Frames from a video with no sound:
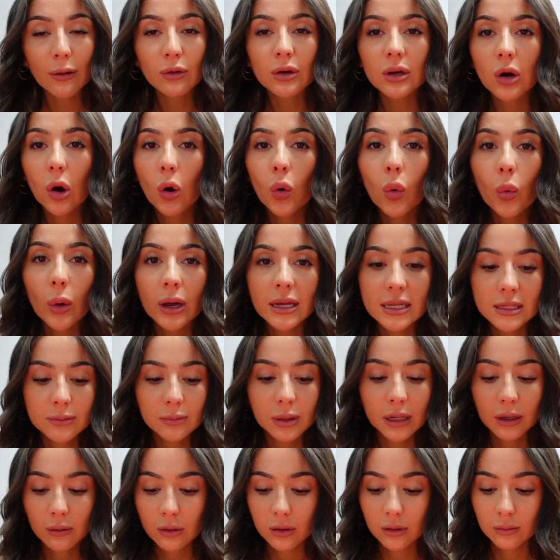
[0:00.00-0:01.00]
would always
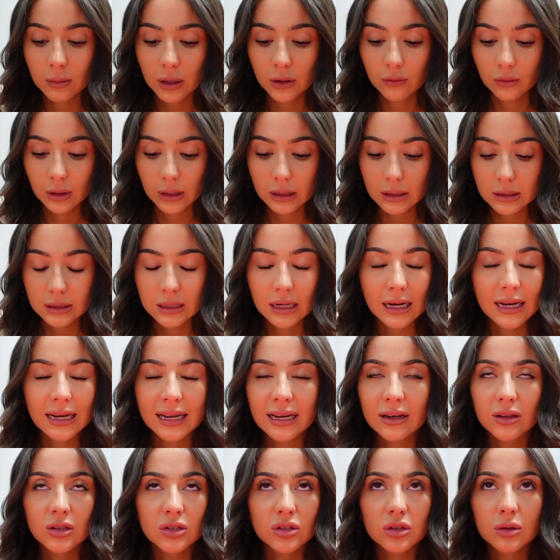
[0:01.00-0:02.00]
play with my rings and I
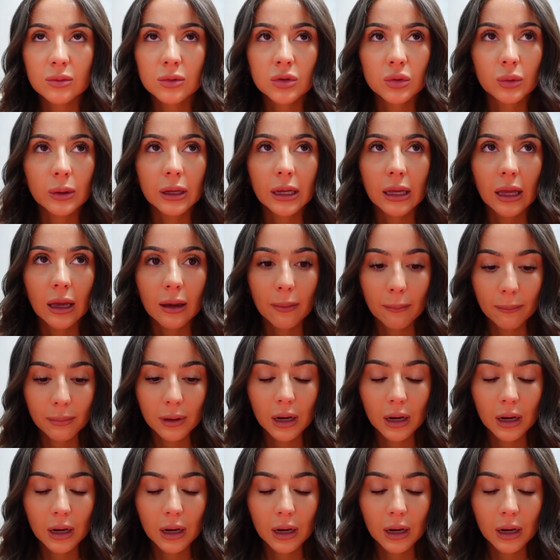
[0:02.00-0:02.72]
need to stop doing it.